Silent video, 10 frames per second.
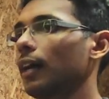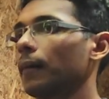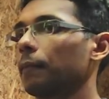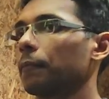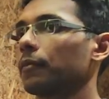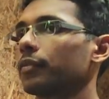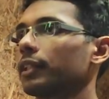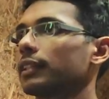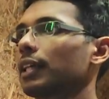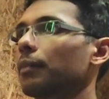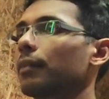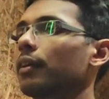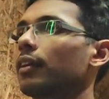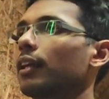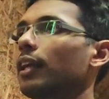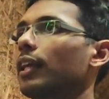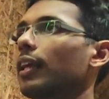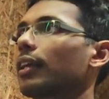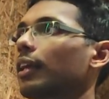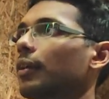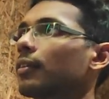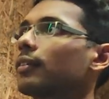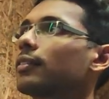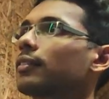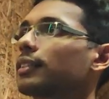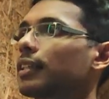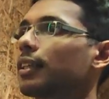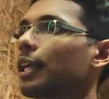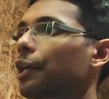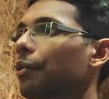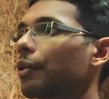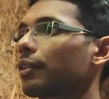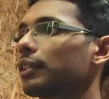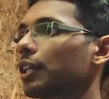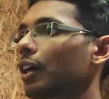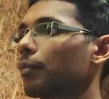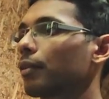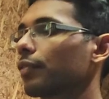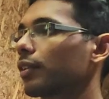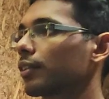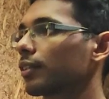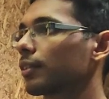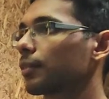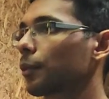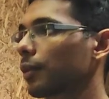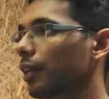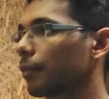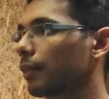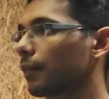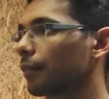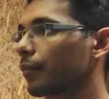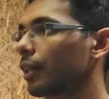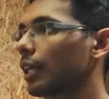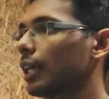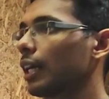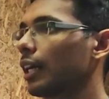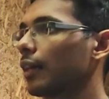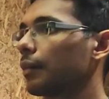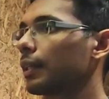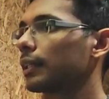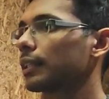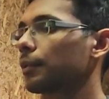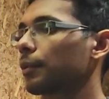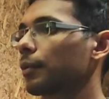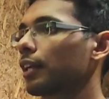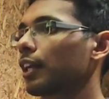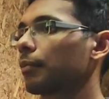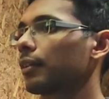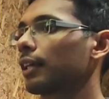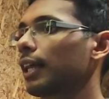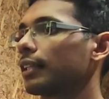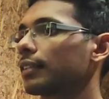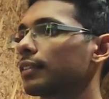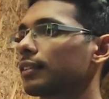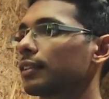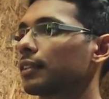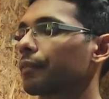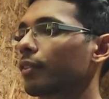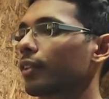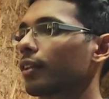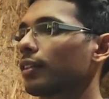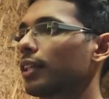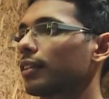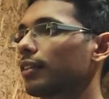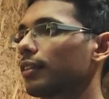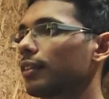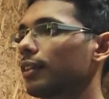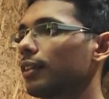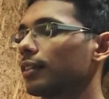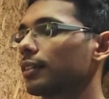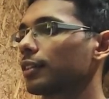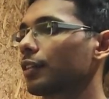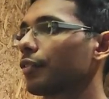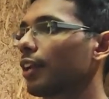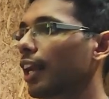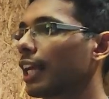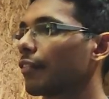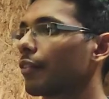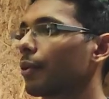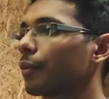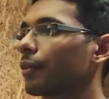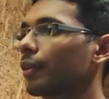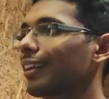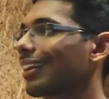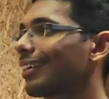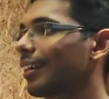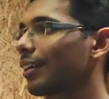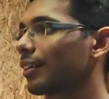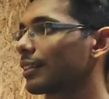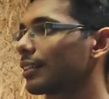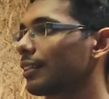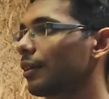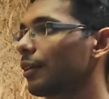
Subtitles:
For example, AI cannot still take over the job of a programmer, because a programmer has that sort of drive to correct errors